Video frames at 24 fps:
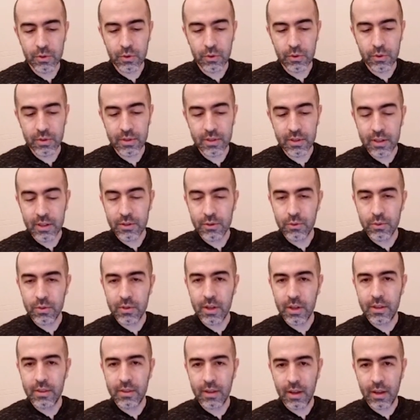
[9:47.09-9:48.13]
consensus
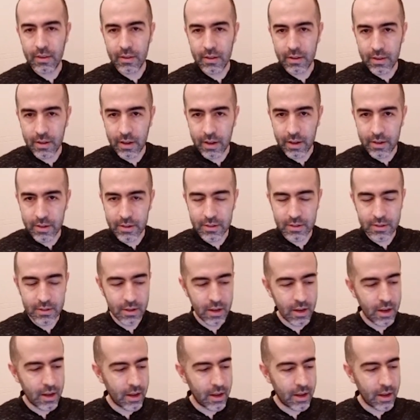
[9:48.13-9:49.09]
and data layers,